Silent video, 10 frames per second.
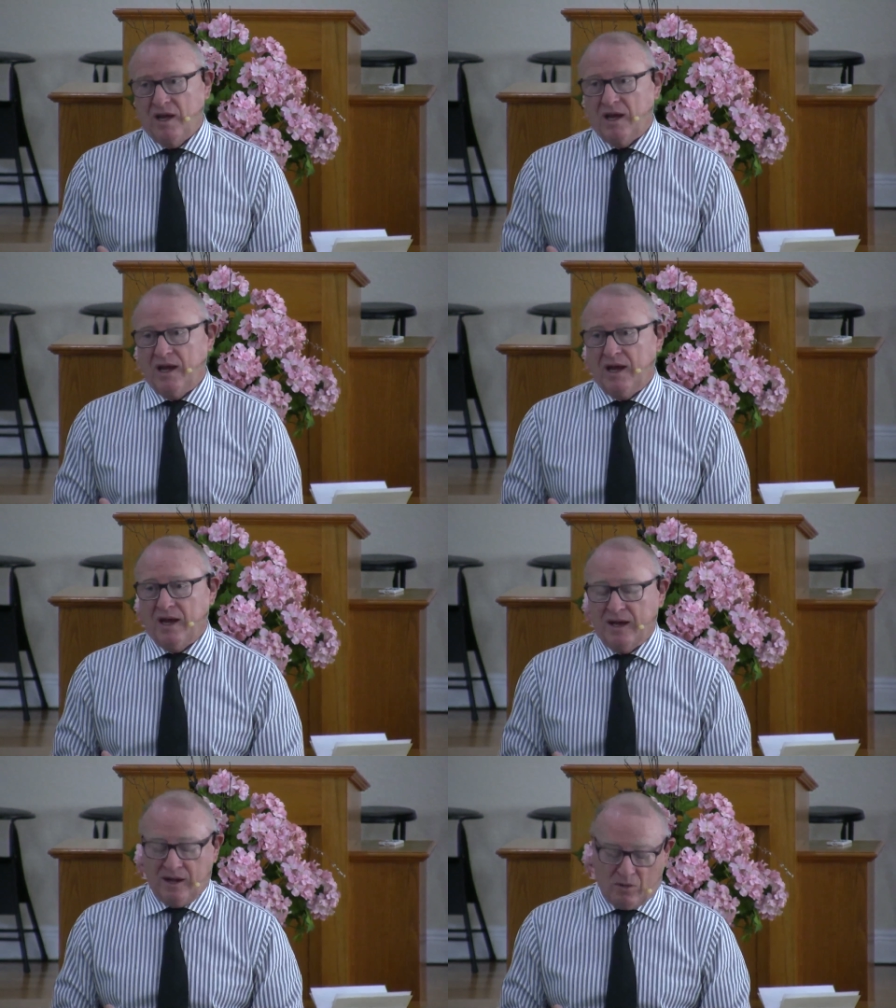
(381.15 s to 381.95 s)
And
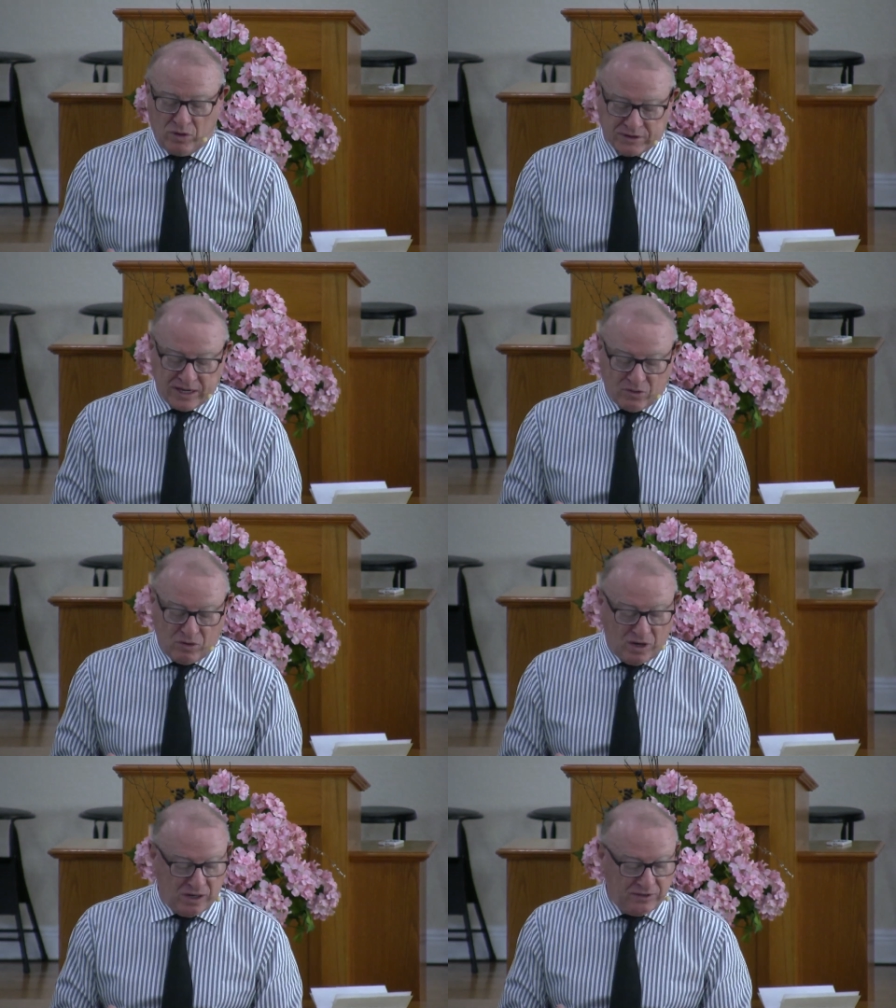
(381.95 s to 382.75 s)
that
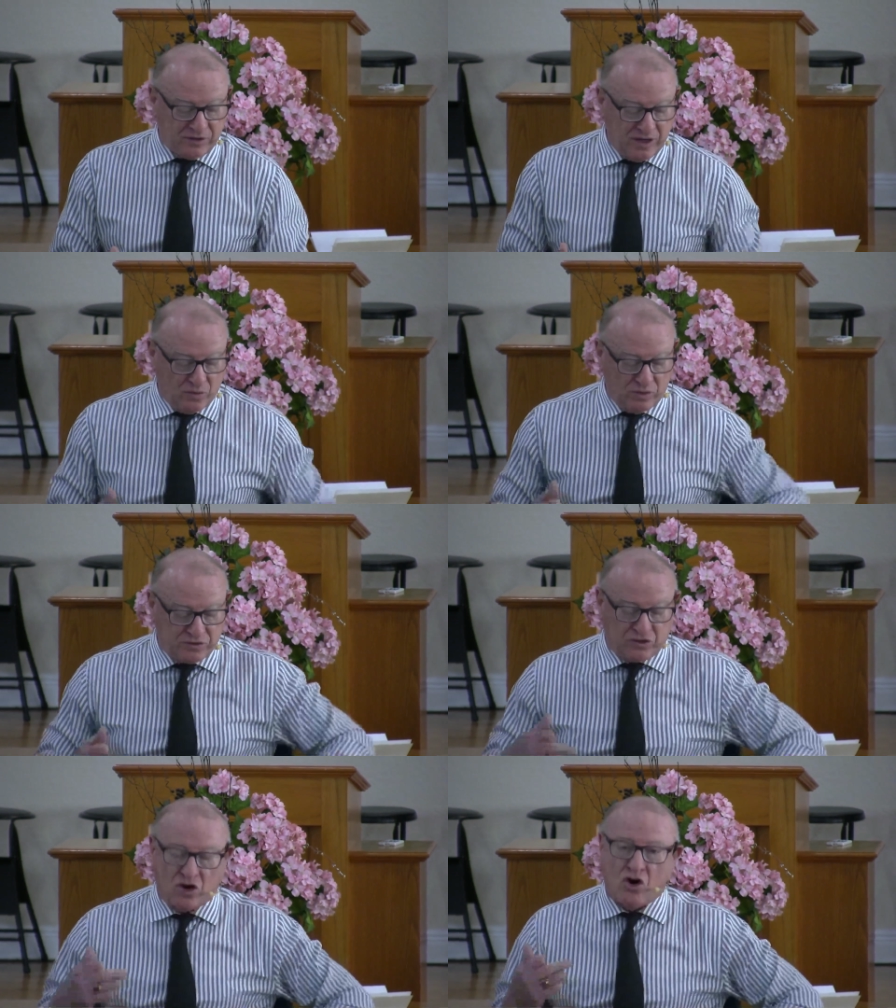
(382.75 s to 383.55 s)
was, it
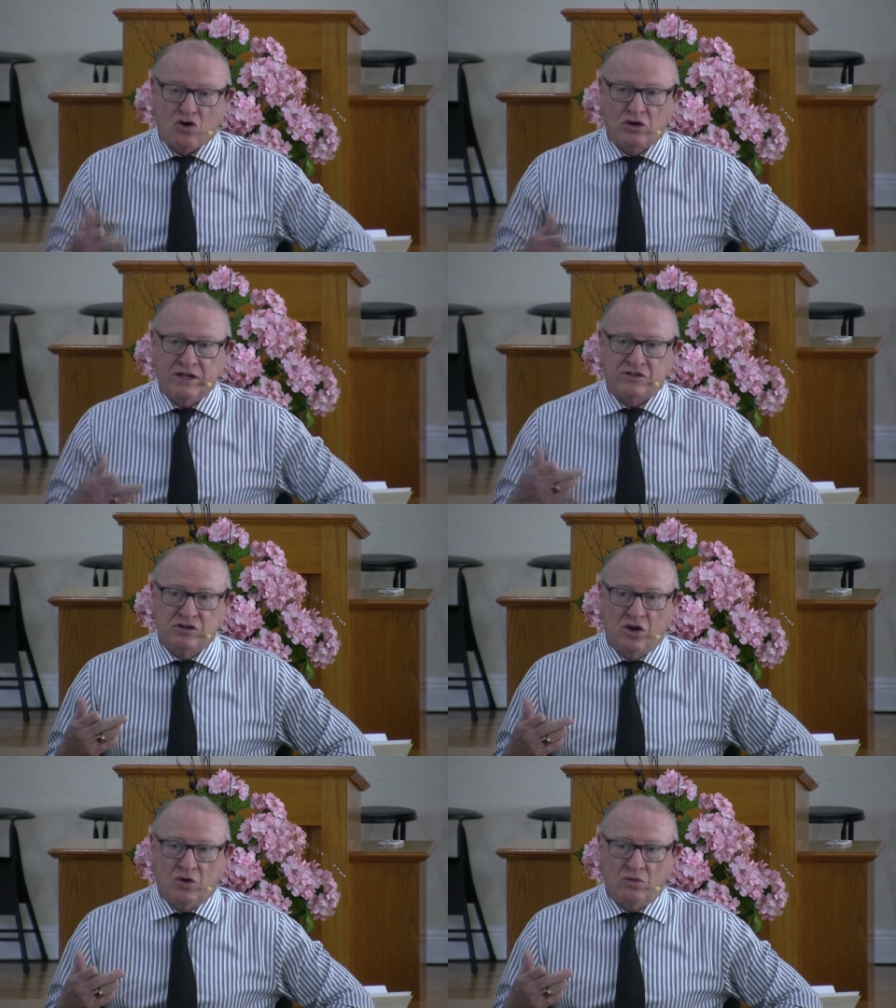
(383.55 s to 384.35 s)
was the earliest
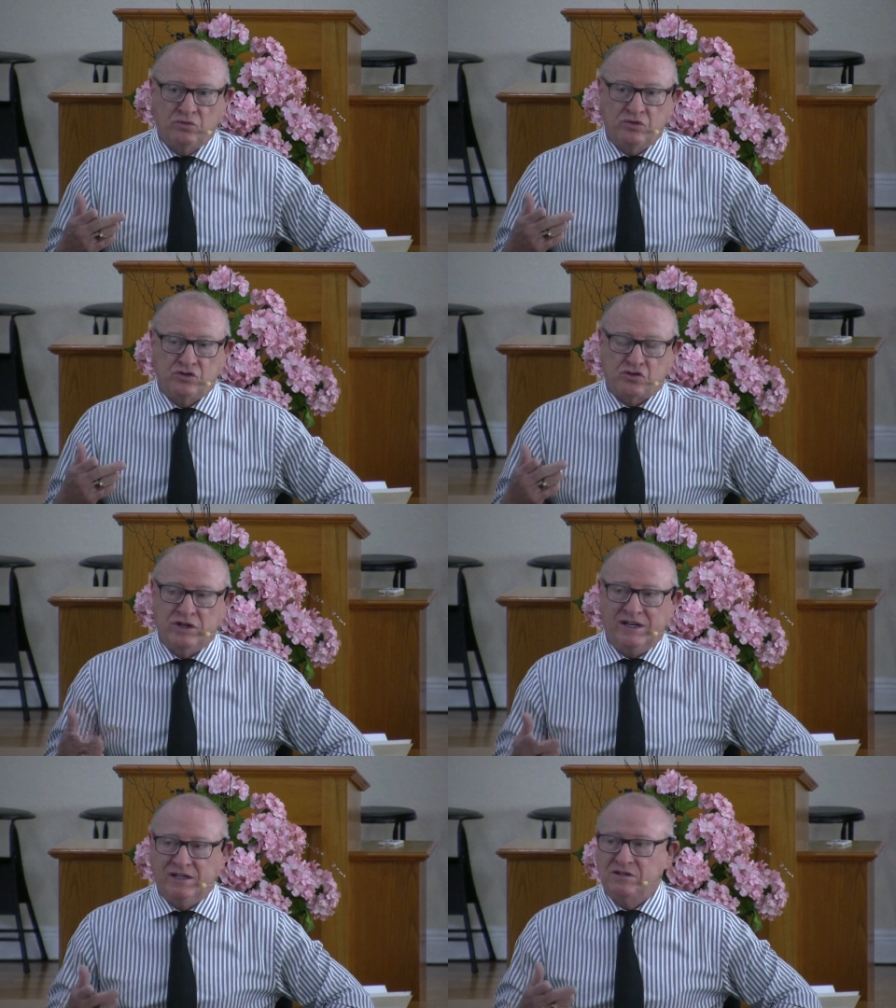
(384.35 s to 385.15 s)
known
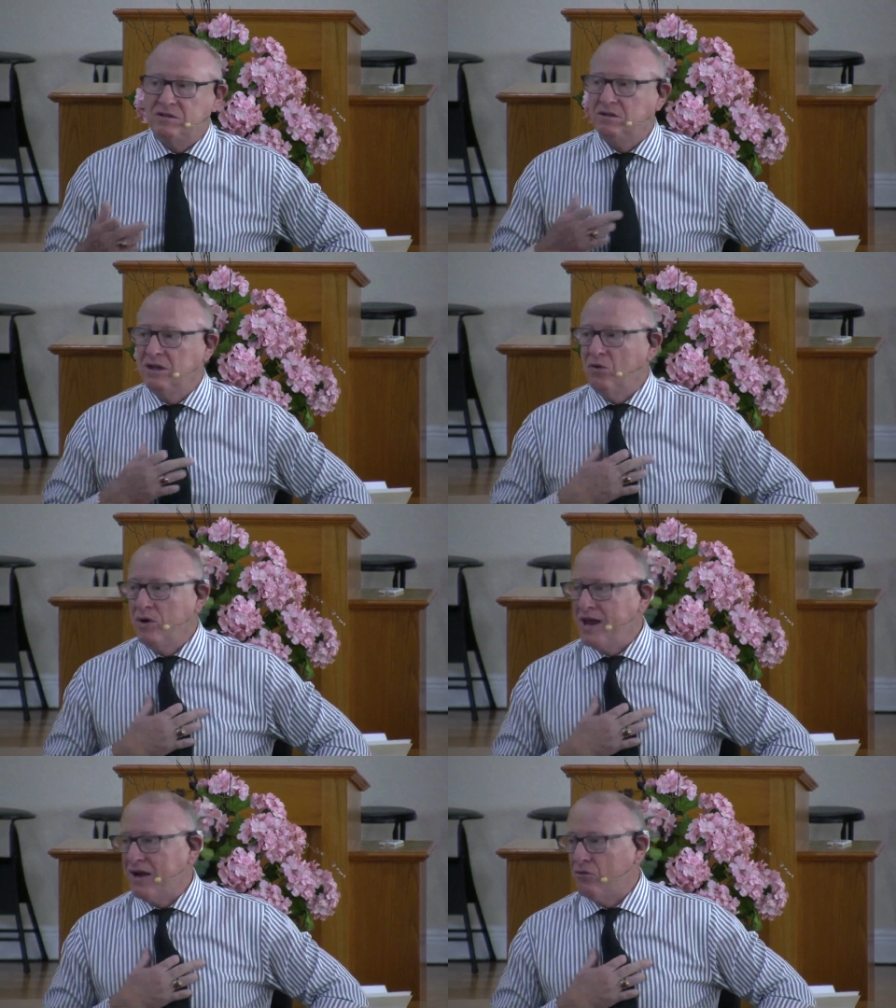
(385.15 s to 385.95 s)
treatise that
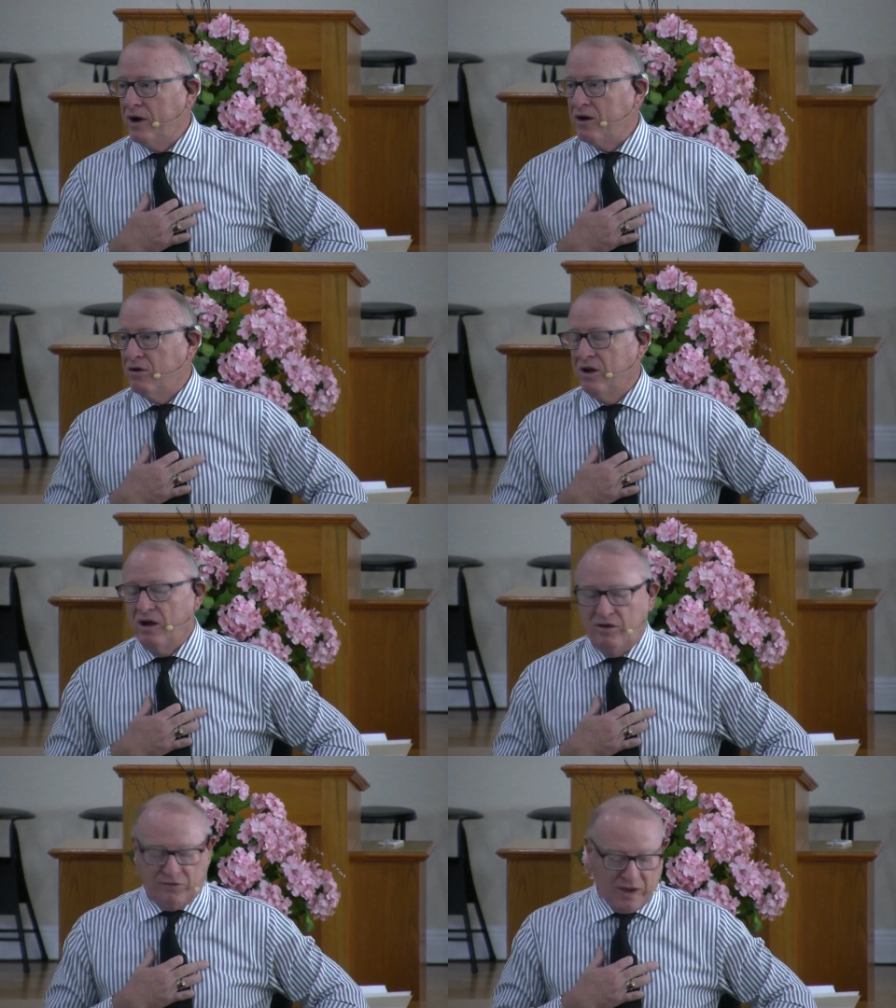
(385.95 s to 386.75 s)
we have record
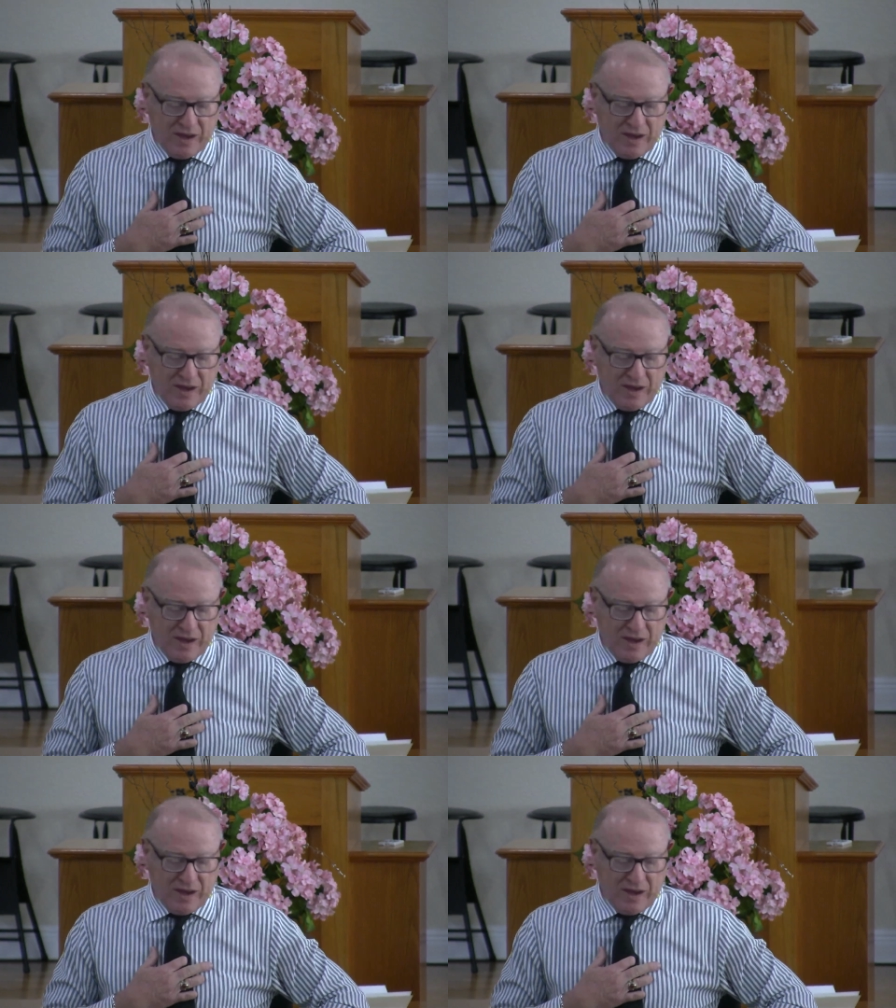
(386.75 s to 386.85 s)
of